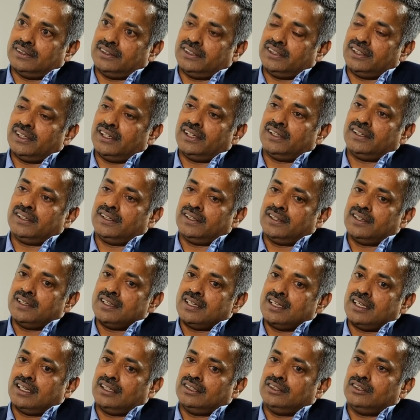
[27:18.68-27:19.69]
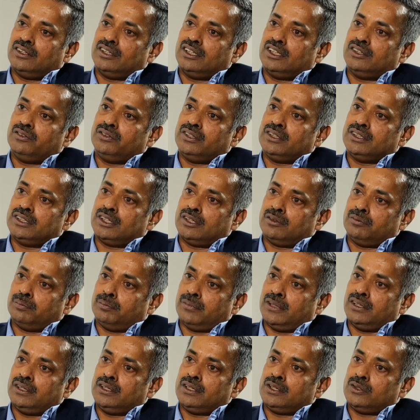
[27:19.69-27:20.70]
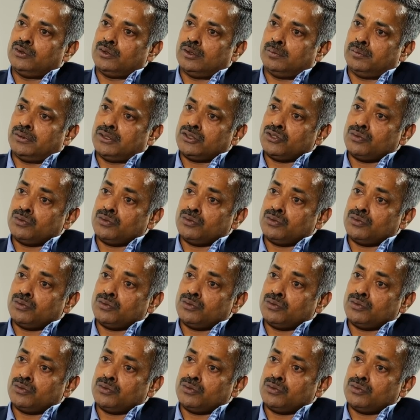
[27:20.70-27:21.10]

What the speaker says: You're giving that money to